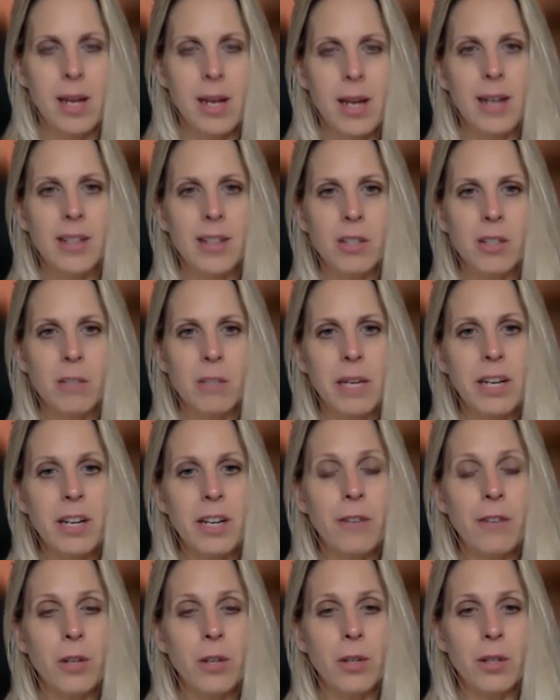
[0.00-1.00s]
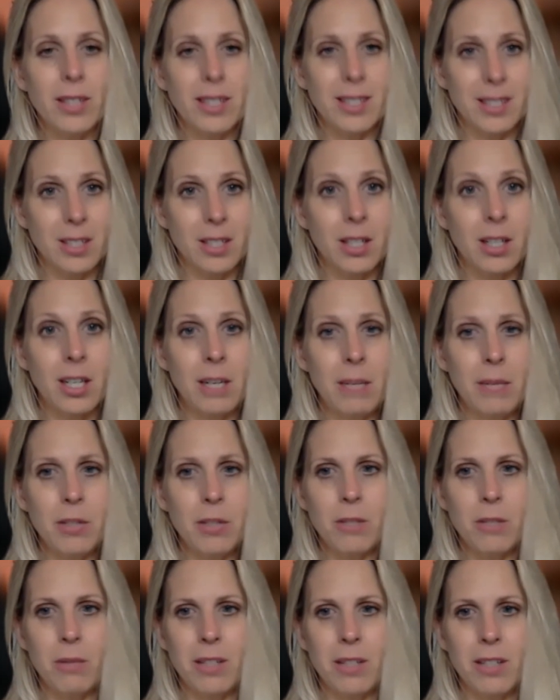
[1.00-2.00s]
And so many of you at this time,
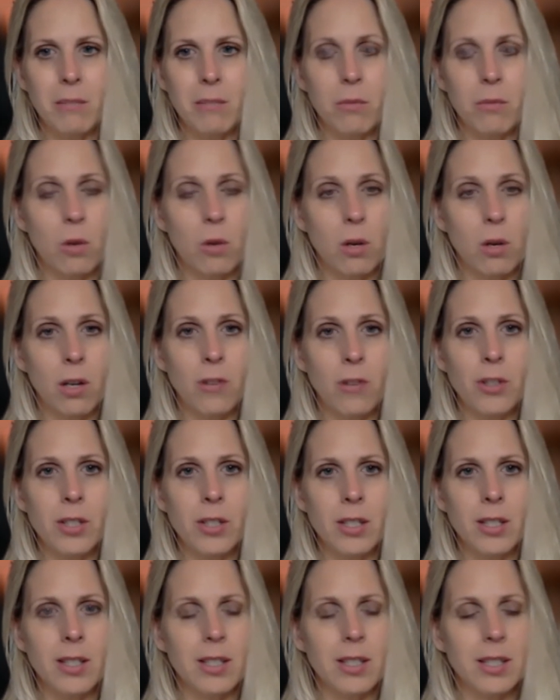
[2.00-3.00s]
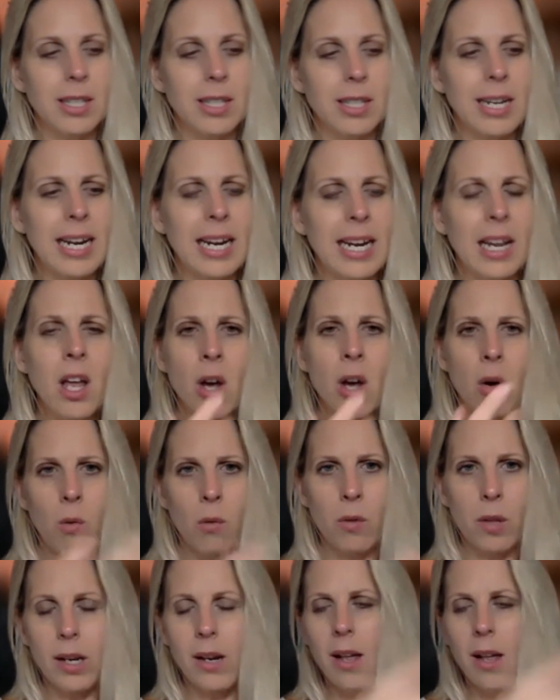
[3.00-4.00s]
as you become more consciousness, are saying,
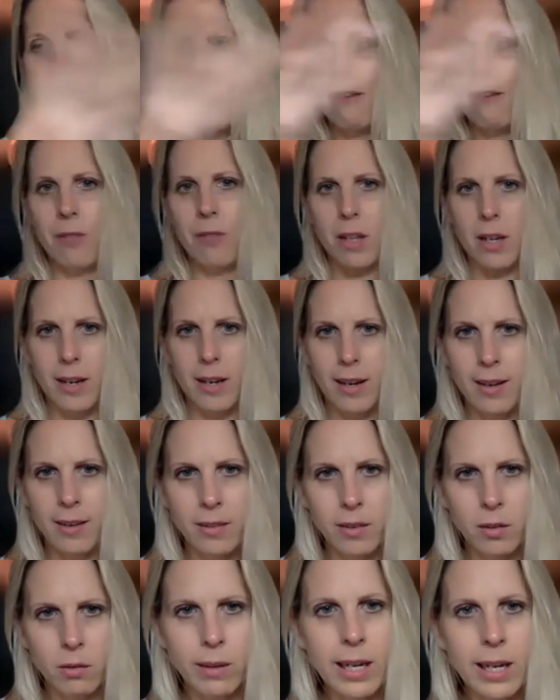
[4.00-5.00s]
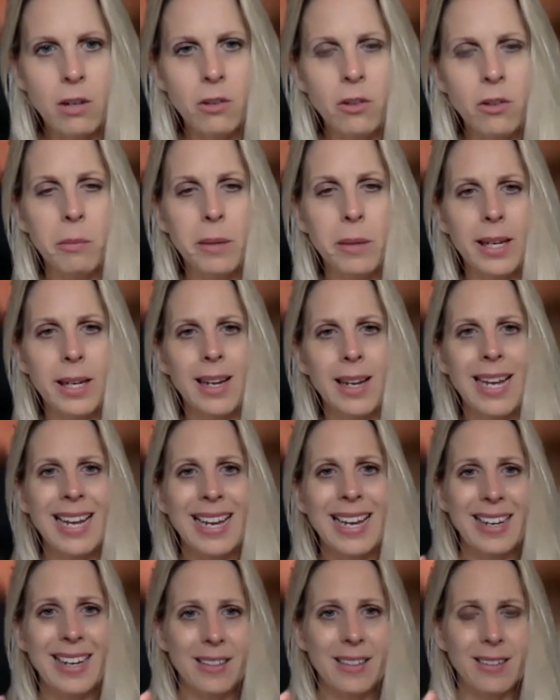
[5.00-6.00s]
well, the life that is around me,
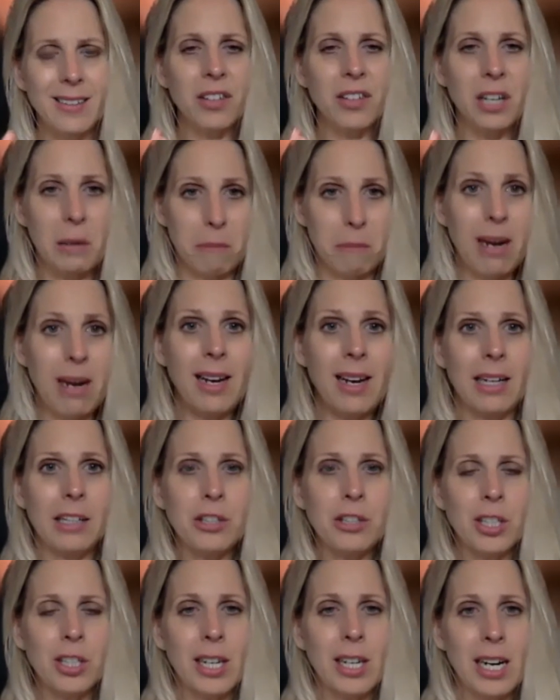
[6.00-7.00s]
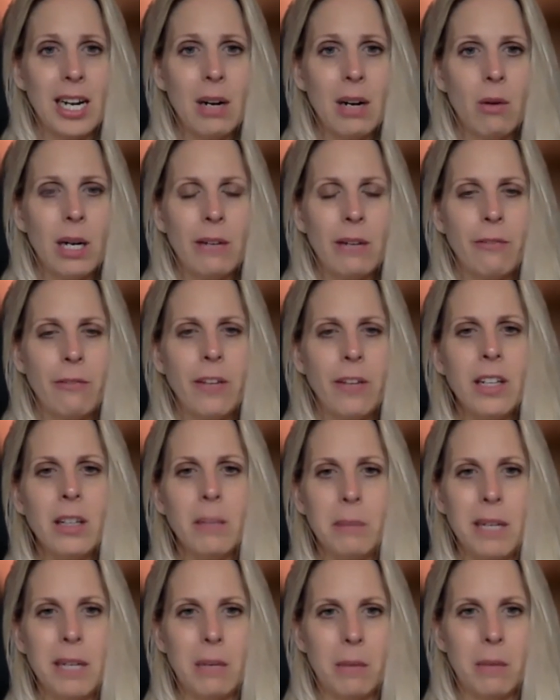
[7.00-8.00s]
it doesn't match how I feel
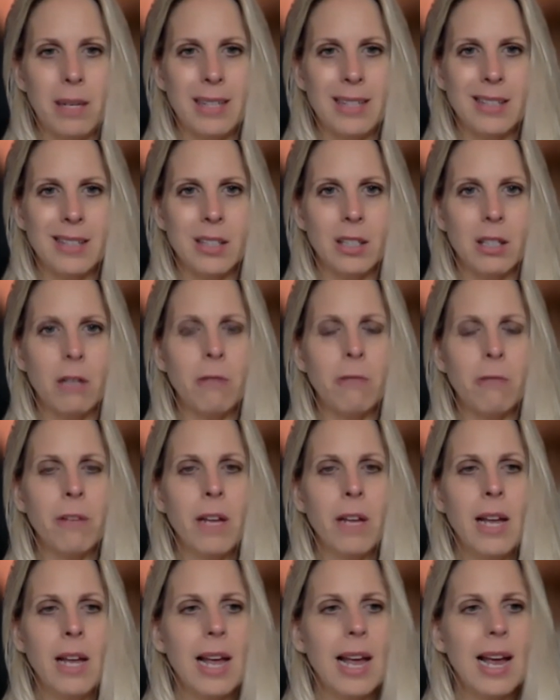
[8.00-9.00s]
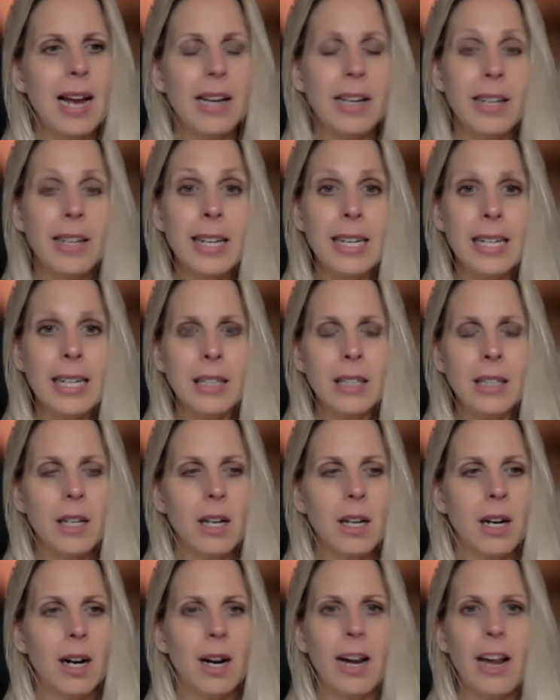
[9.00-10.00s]
about myself. And yet
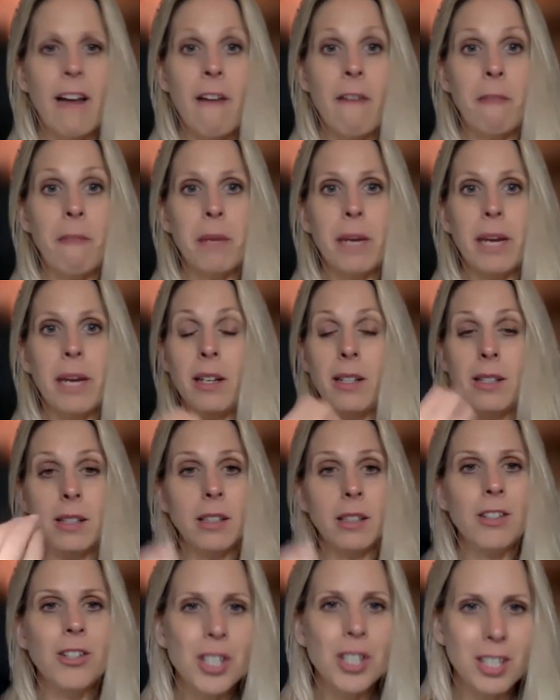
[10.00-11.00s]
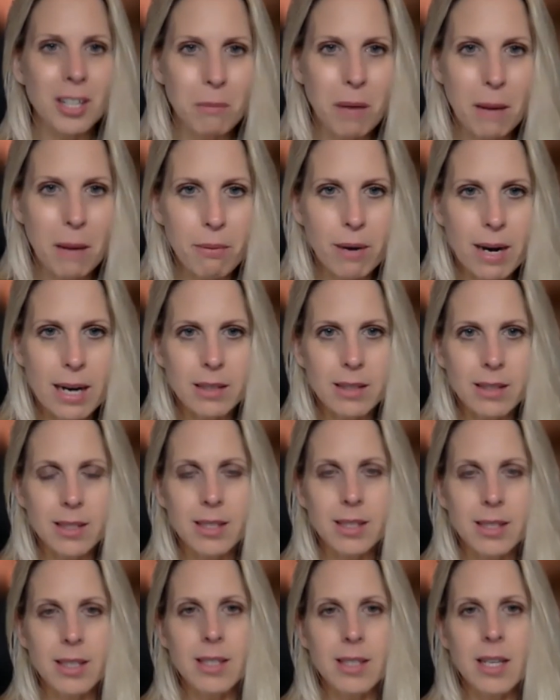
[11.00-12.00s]
I have been diligent in my
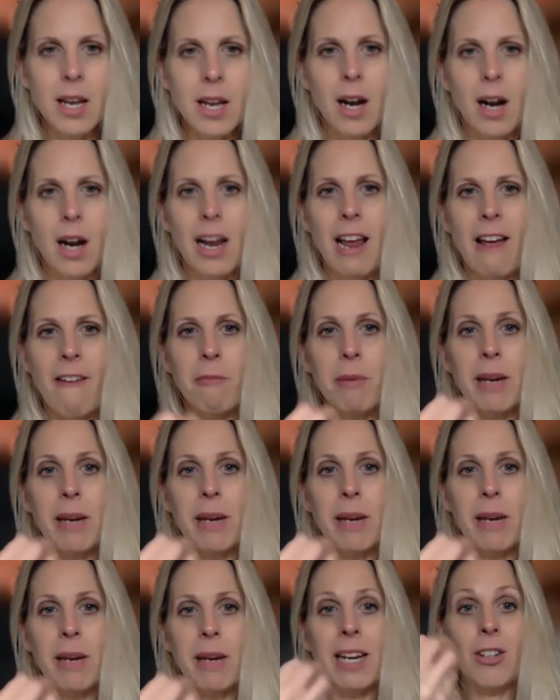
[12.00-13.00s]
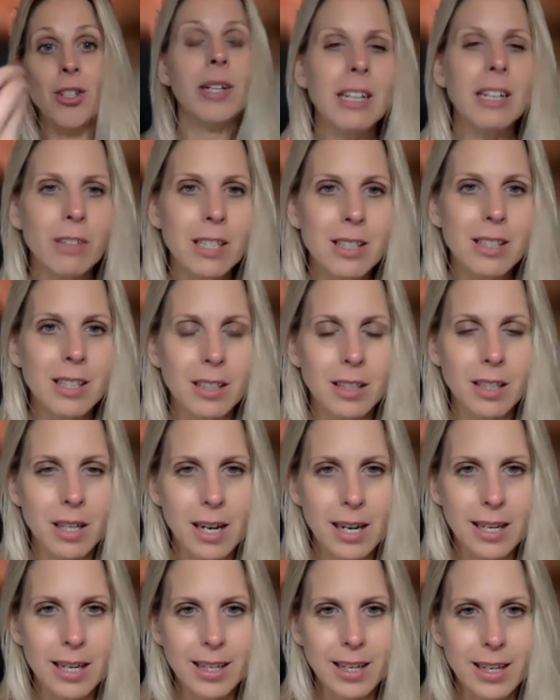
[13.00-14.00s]
practices. I have been doing
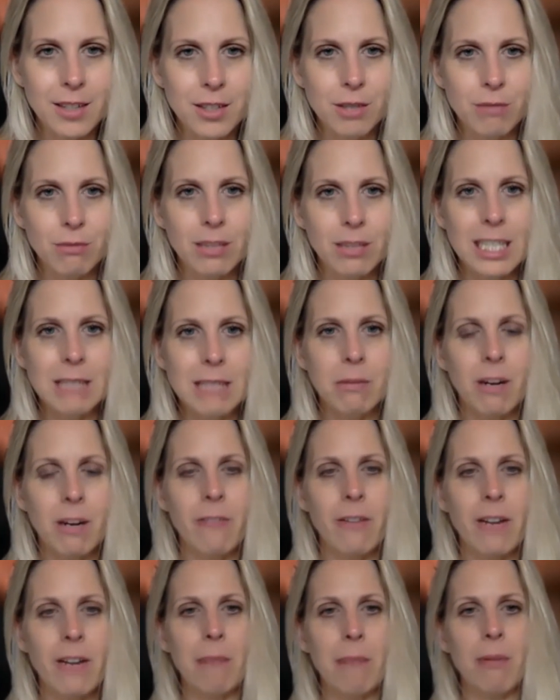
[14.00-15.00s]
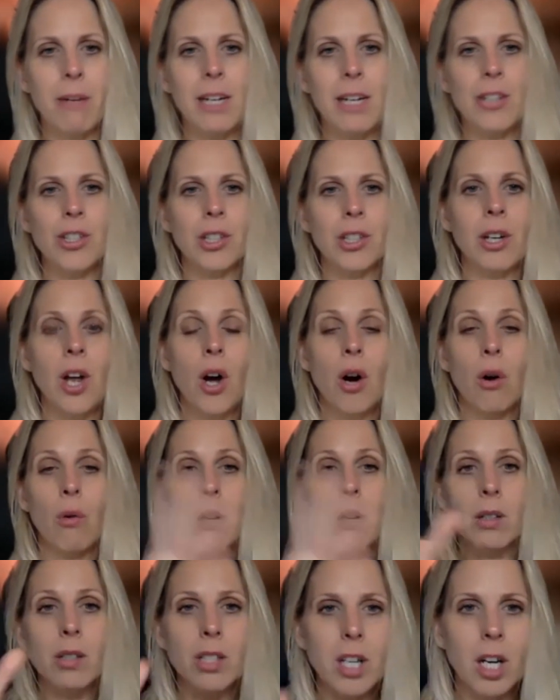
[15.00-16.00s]
everything that I can to raise my vibration.
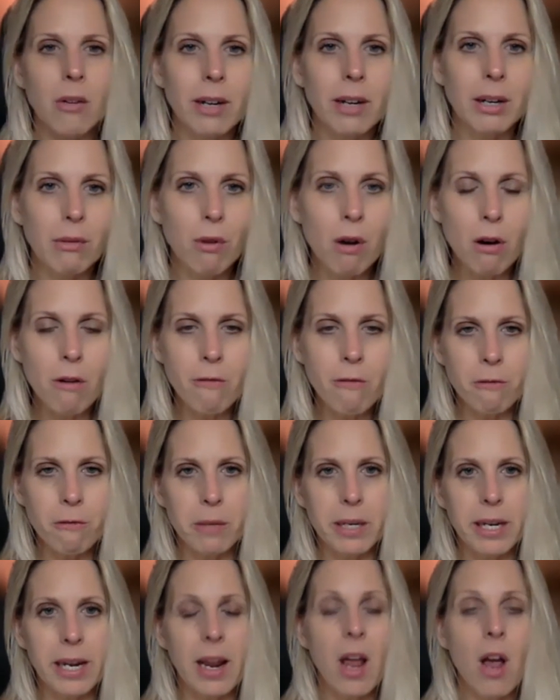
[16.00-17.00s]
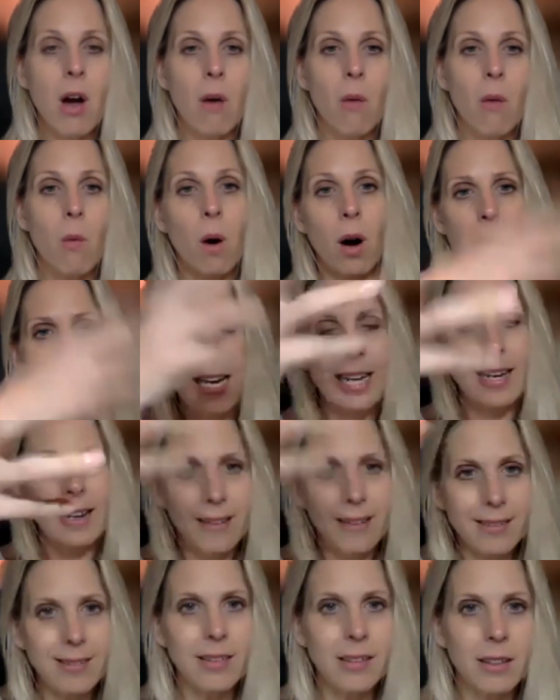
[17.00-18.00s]
What's going wrong for me? Why
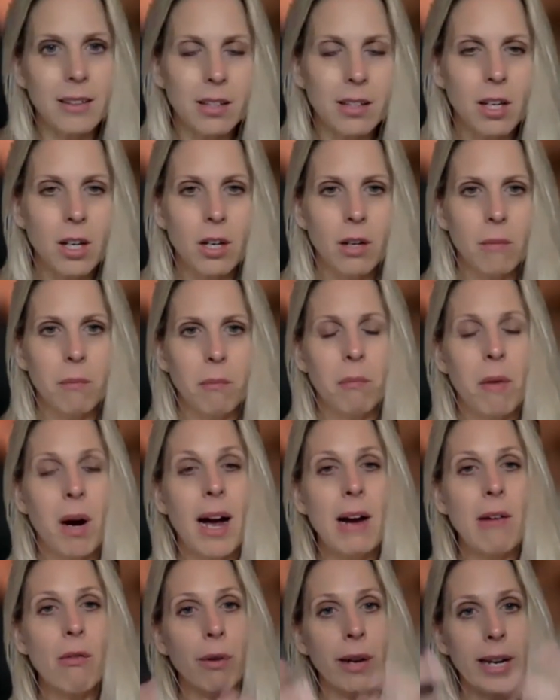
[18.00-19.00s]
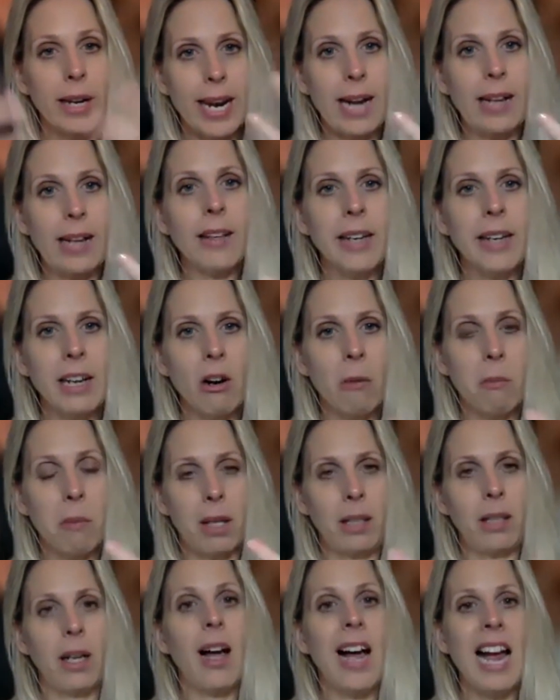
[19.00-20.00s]
isn't my reality or
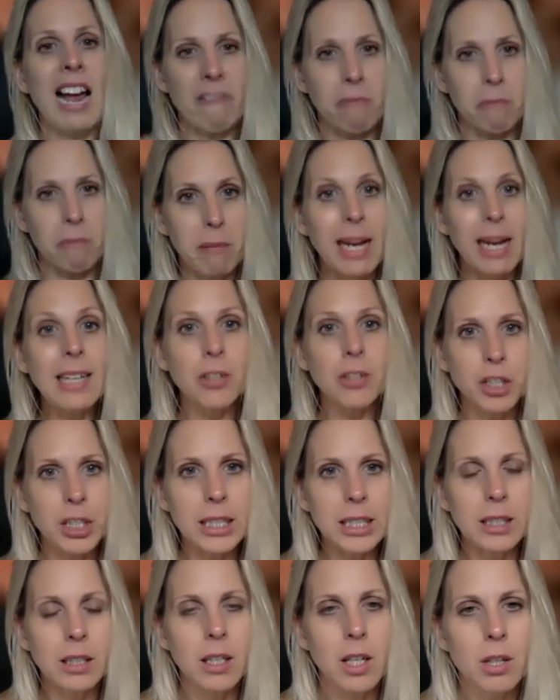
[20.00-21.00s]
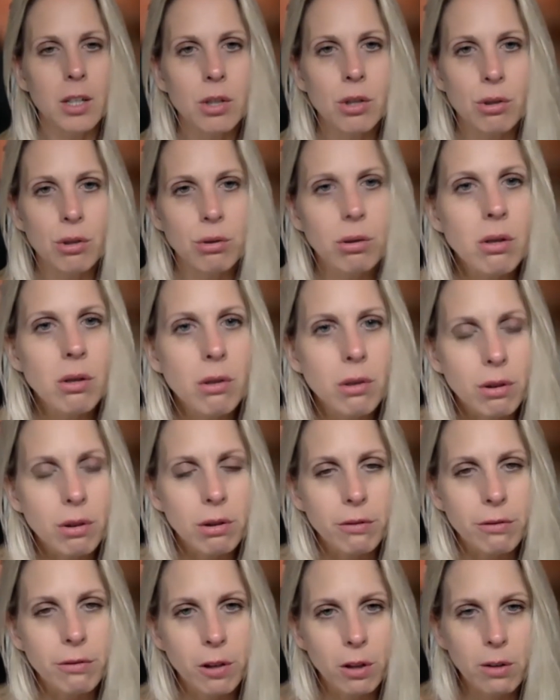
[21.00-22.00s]
my life matching the truth
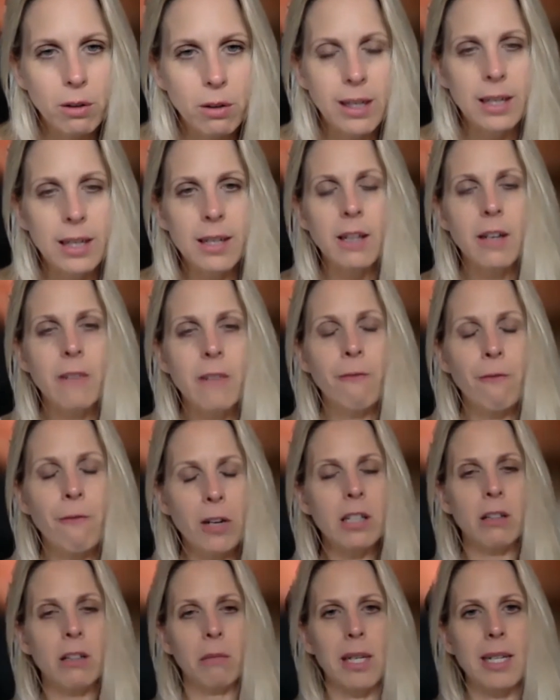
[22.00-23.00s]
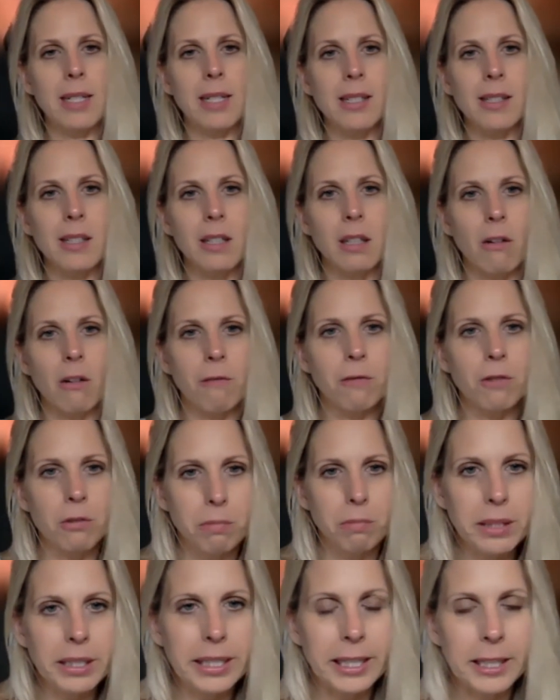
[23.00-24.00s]
of who I feel myself to
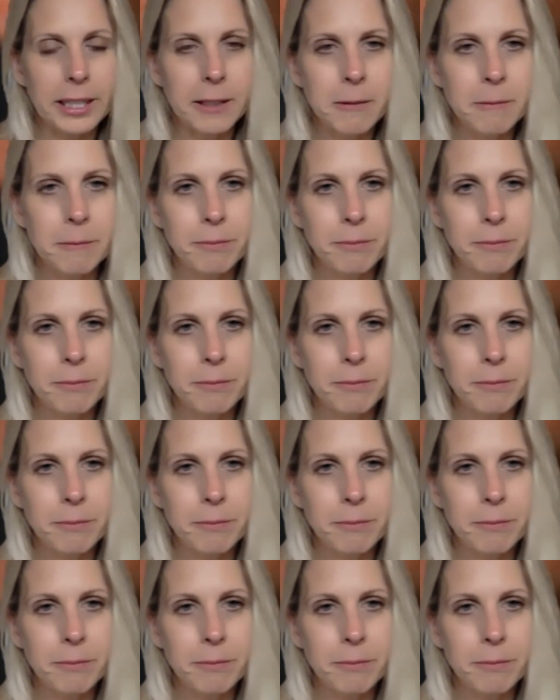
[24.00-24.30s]
be?